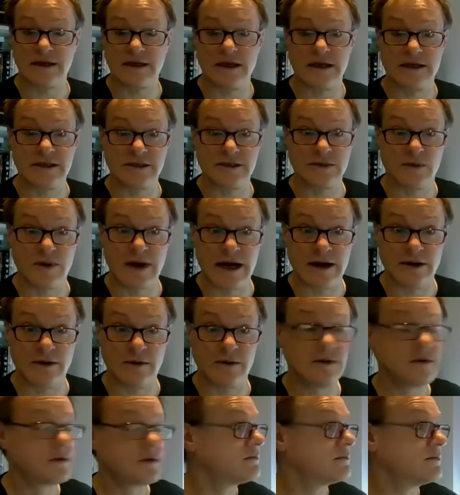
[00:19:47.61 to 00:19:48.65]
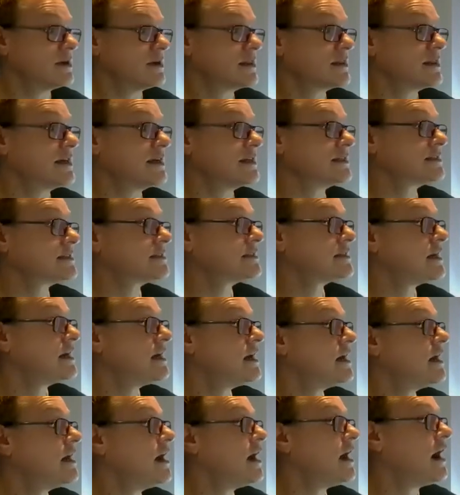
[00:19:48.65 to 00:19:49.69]
as well with it.
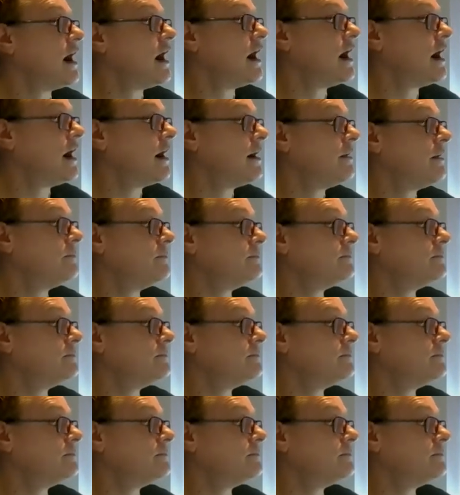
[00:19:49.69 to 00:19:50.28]
So